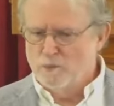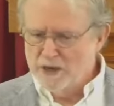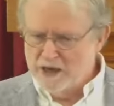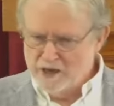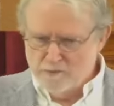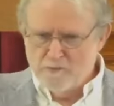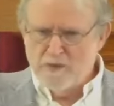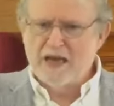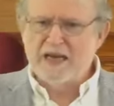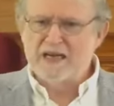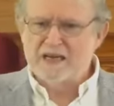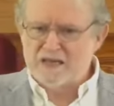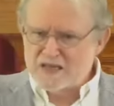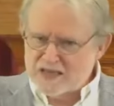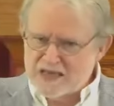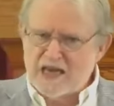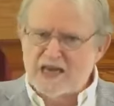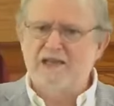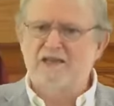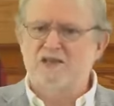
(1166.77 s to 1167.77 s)
But it makes
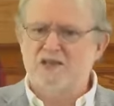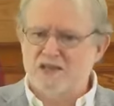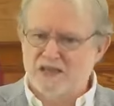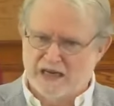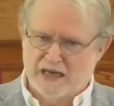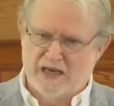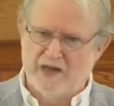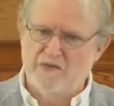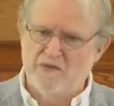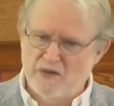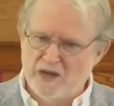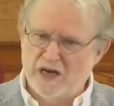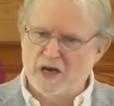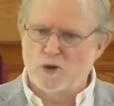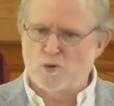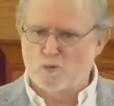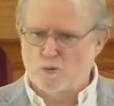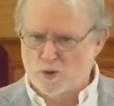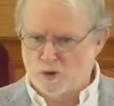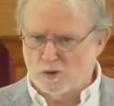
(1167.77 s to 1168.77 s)
sense in
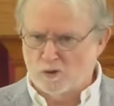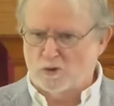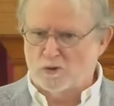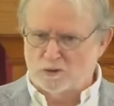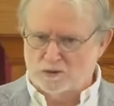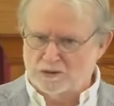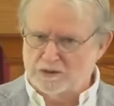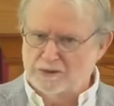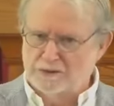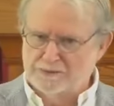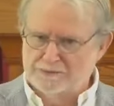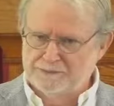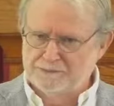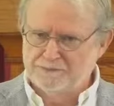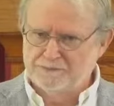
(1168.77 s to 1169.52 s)
their world.